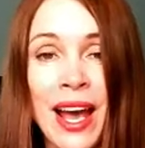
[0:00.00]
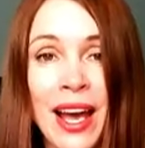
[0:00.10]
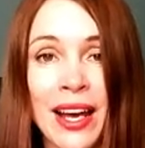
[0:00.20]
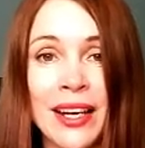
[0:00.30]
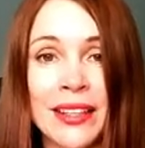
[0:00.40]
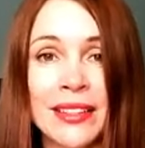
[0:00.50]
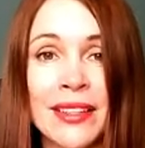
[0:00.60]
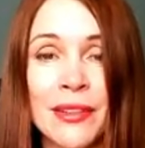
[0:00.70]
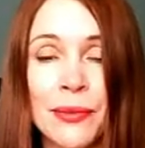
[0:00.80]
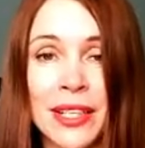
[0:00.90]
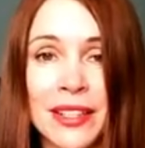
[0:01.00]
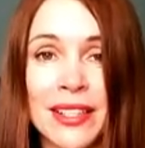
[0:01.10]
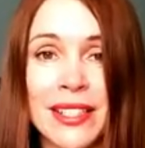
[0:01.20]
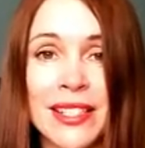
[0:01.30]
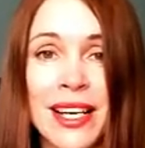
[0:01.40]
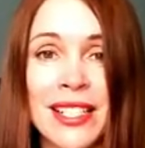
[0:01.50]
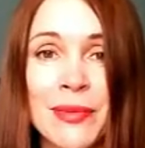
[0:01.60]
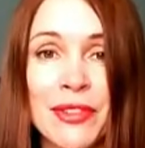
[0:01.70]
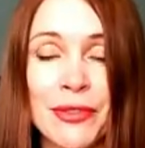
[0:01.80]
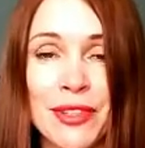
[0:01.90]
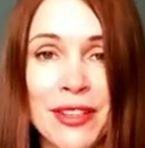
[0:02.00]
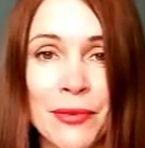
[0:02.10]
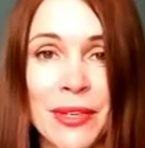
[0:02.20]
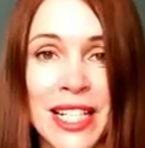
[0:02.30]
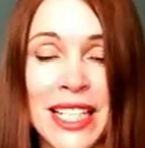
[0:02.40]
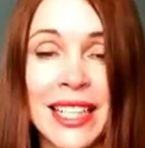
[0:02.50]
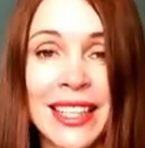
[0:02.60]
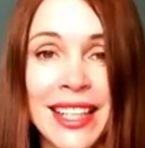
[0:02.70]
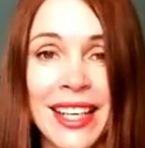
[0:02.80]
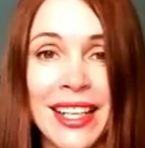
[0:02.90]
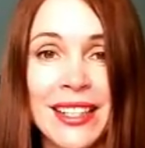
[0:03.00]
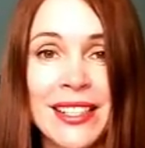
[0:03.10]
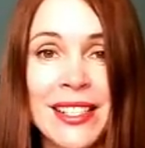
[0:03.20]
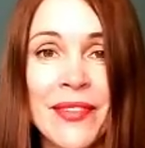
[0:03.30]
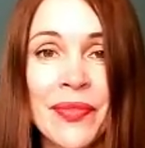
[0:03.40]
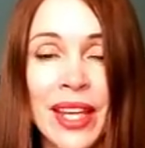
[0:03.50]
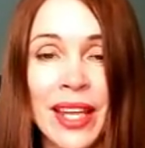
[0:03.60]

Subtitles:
And the word that stands before the word leads